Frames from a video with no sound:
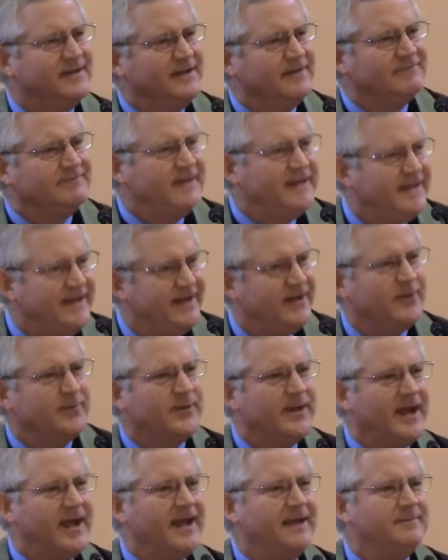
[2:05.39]
video
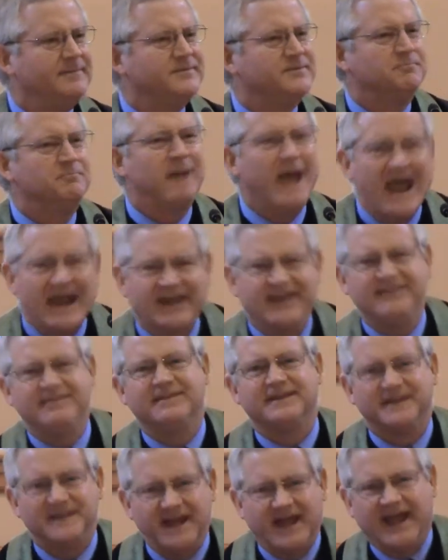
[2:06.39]
games back in
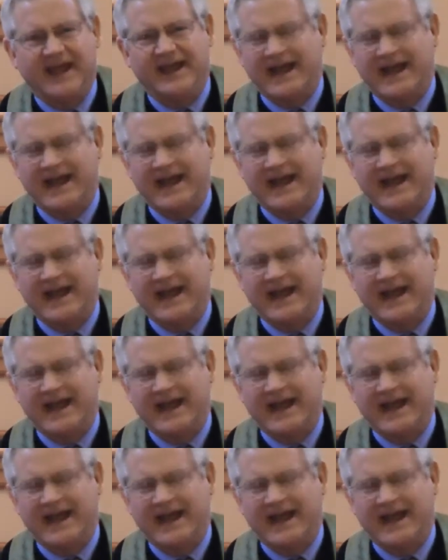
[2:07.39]
the day.